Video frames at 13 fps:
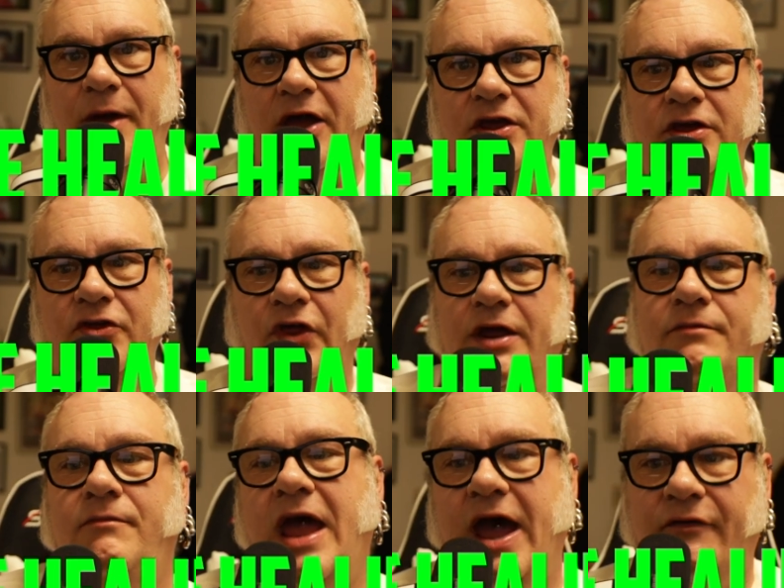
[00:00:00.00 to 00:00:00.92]
about healing.
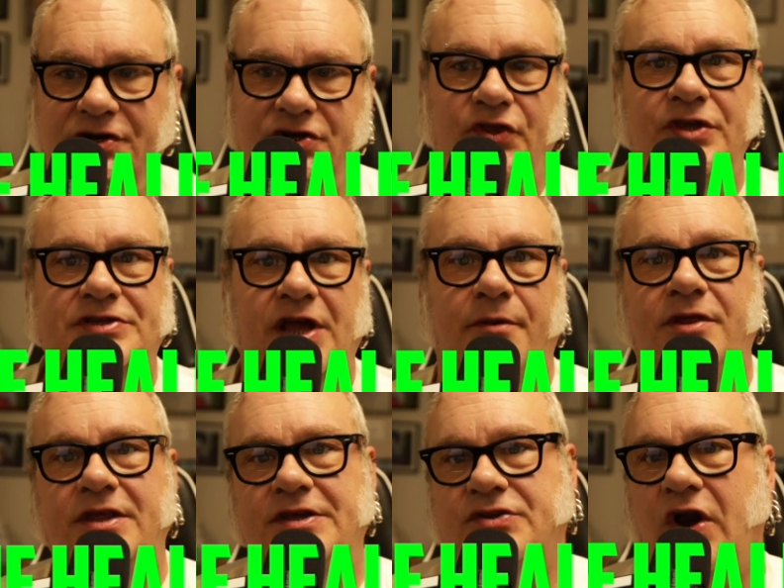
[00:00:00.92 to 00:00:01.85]
Average healing time on
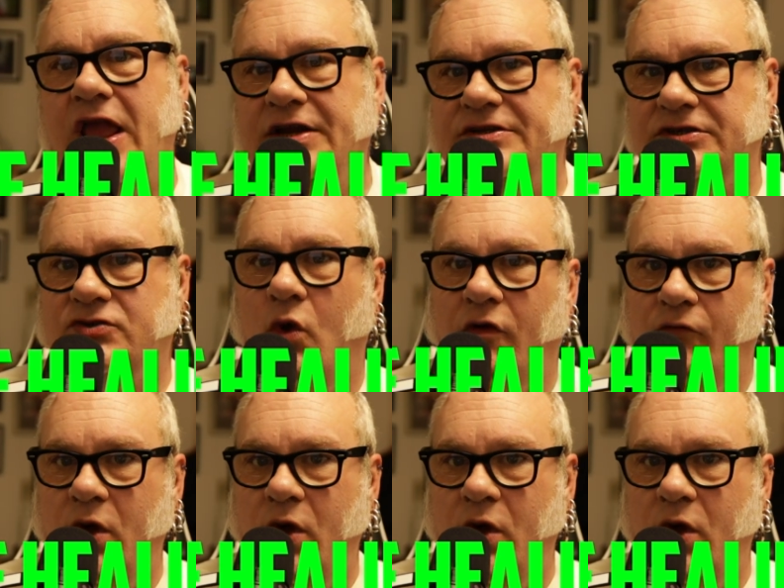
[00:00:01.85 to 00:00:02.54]
these are 8 to 12